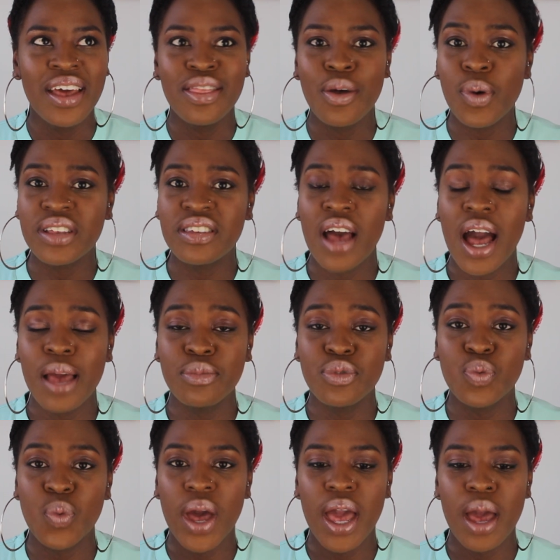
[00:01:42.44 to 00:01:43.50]
There were
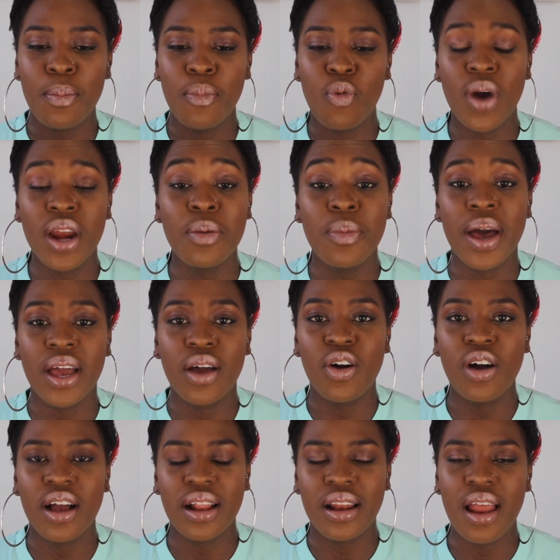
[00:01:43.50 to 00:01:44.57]
times where one of my
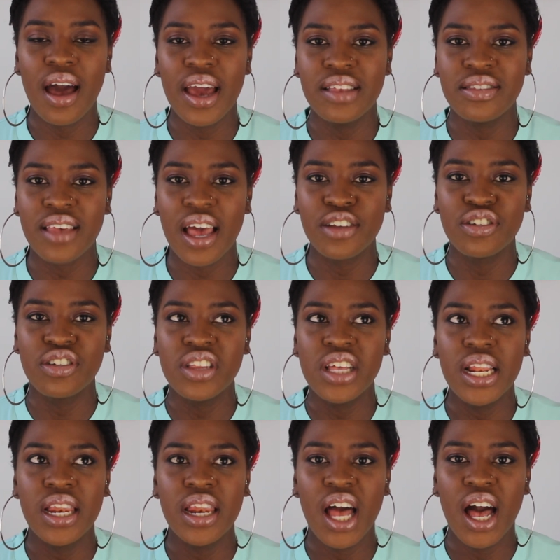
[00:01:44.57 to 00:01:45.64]
clients
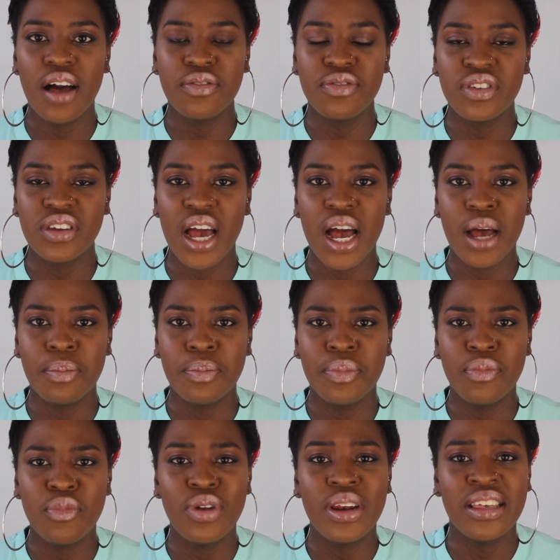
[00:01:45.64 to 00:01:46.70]
actually loved
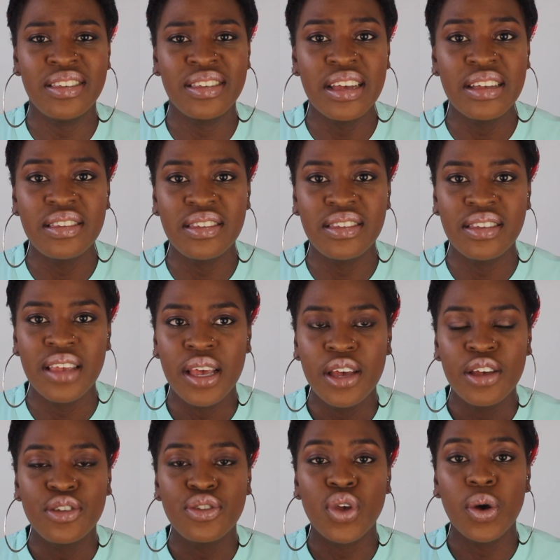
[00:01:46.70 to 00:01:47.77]
lizards.
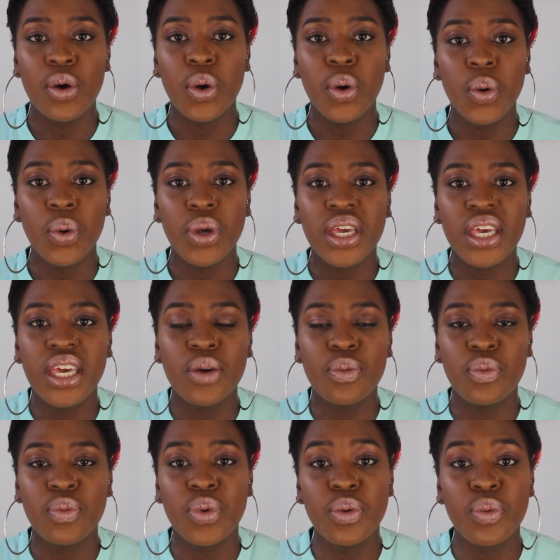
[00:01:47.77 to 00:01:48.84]
So
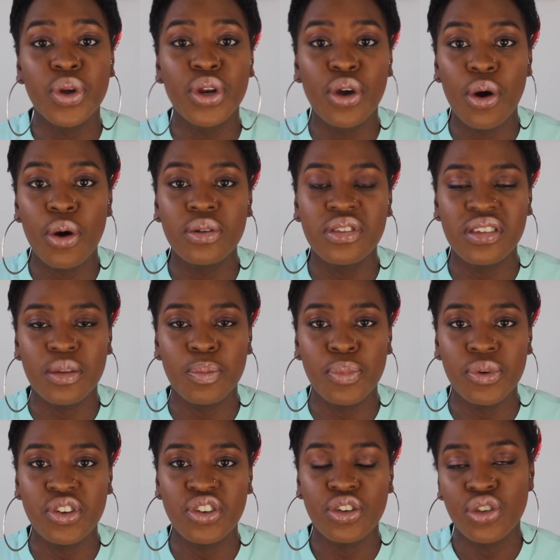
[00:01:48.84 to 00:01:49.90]
we would go to the
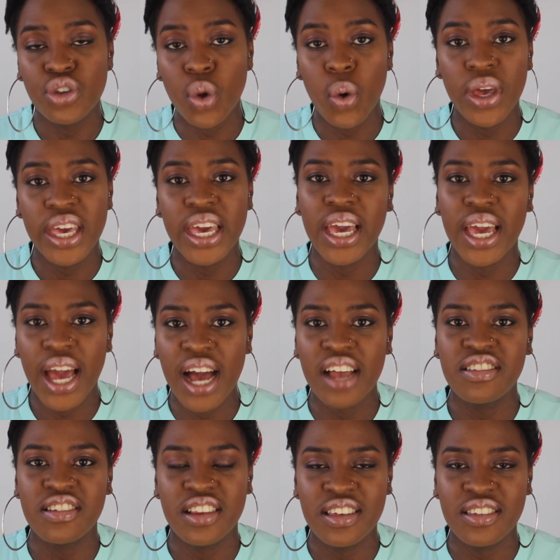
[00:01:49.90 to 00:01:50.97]
bushes so he can
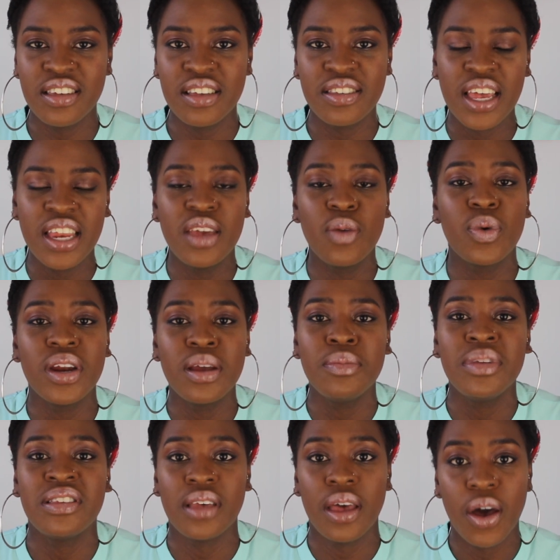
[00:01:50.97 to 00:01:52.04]
catch lizards, and he wanted
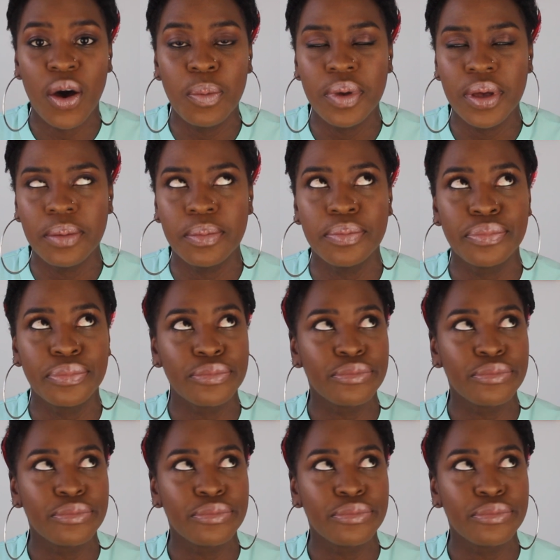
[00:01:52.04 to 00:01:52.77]
me to help him.